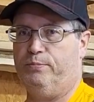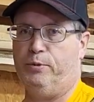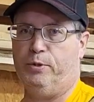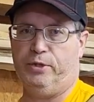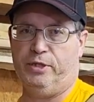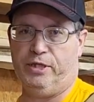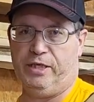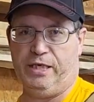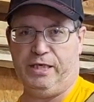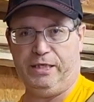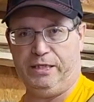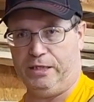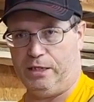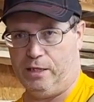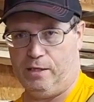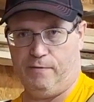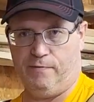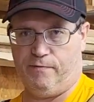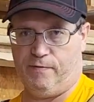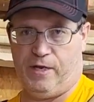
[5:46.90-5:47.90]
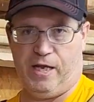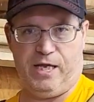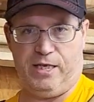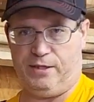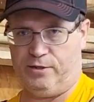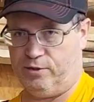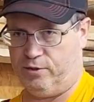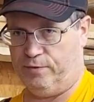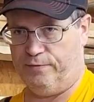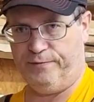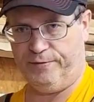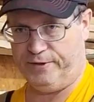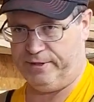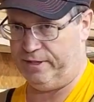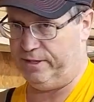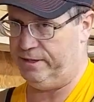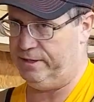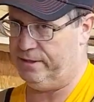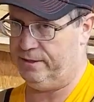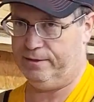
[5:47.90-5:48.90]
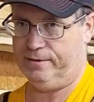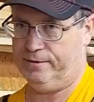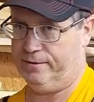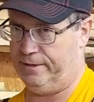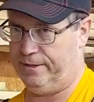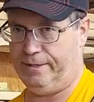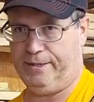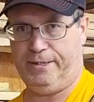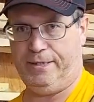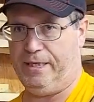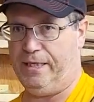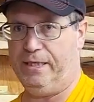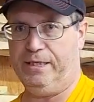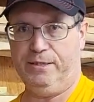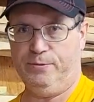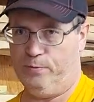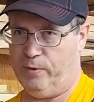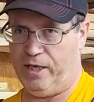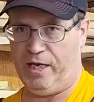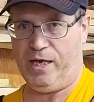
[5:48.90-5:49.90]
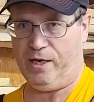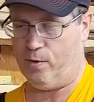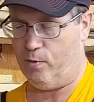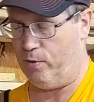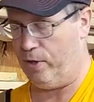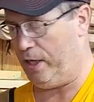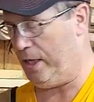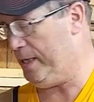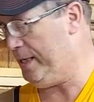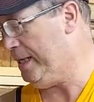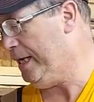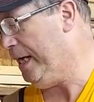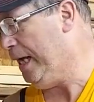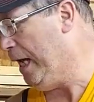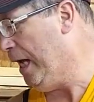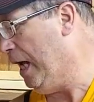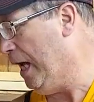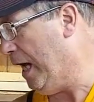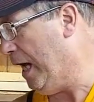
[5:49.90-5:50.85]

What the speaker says: on flat surfaces thing we got going on.